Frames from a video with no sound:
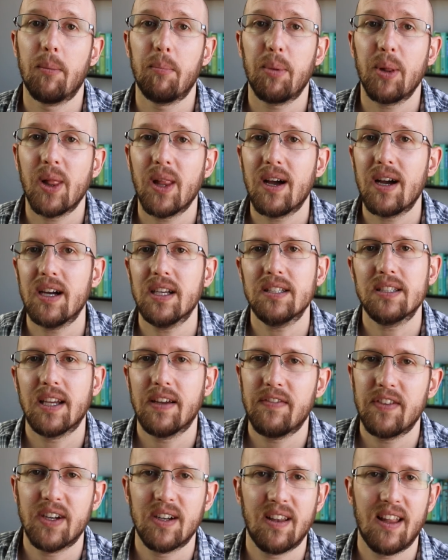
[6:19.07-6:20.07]
Plus,
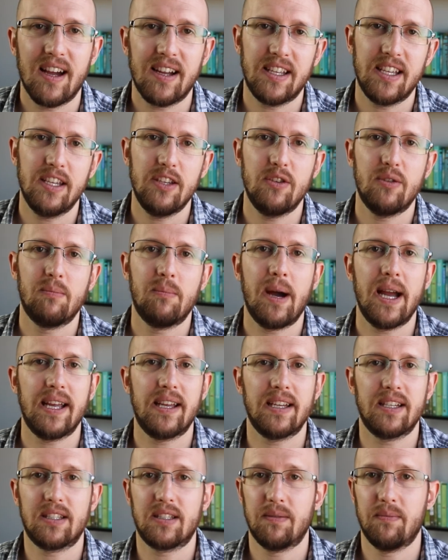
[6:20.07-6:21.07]
if you're lucky, you might
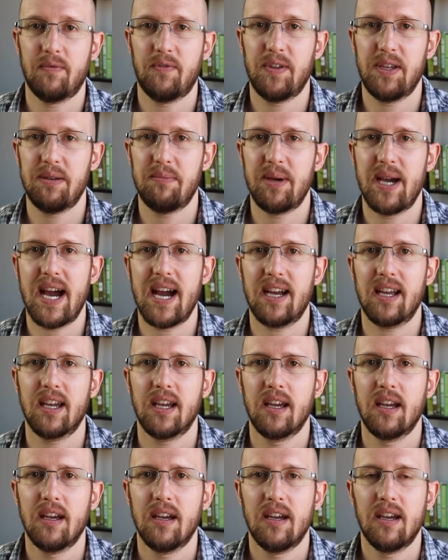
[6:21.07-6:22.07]
get some feedback
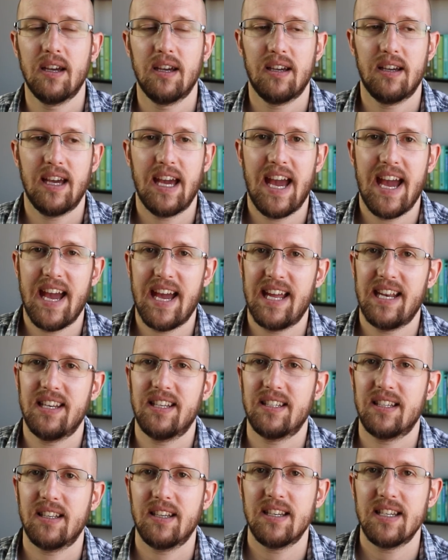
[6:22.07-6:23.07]

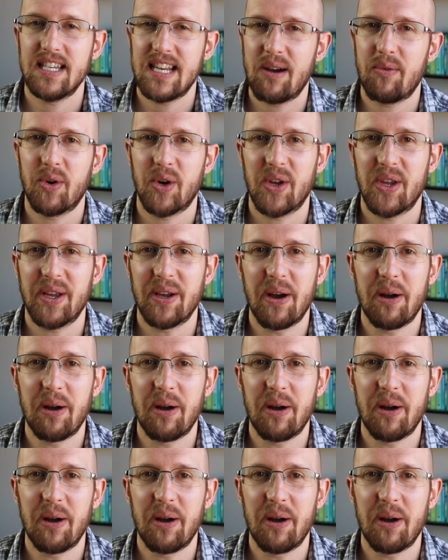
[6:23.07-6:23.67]
and networking